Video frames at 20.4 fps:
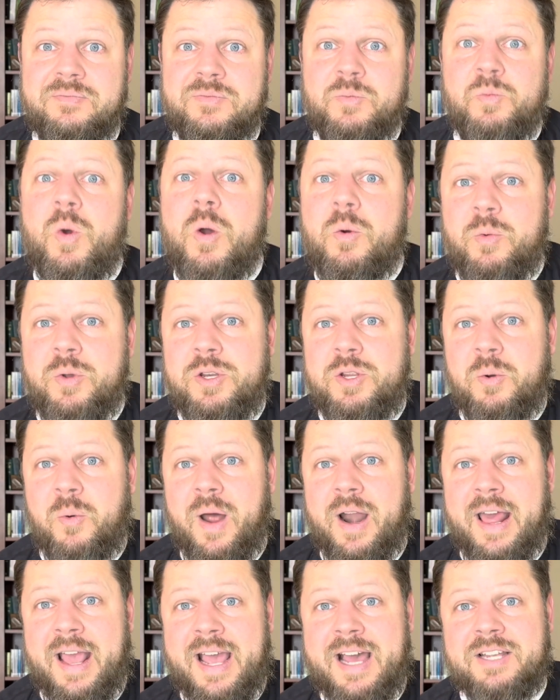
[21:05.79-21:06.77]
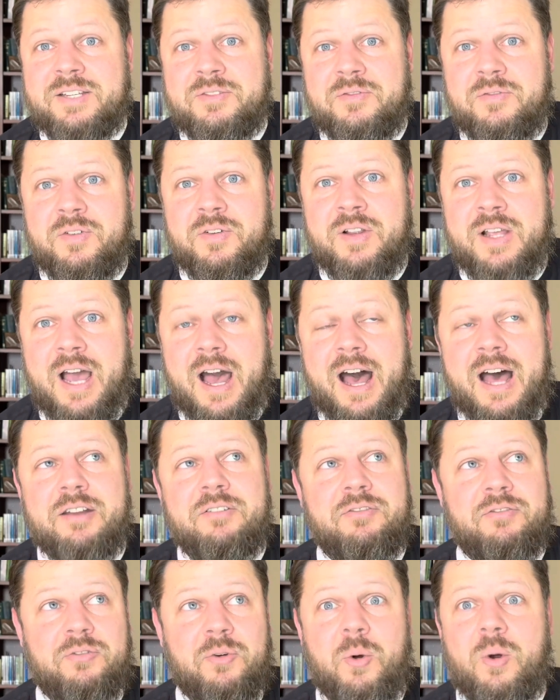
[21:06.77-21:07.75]
What would you want to ask for God
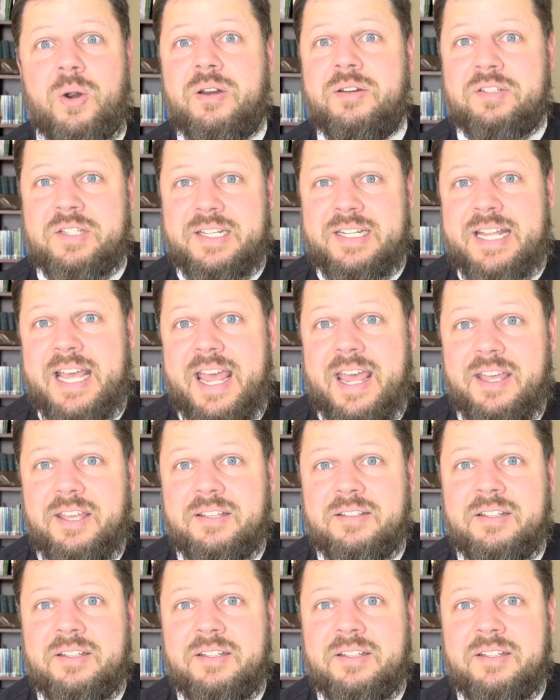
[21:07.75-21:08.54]
for today?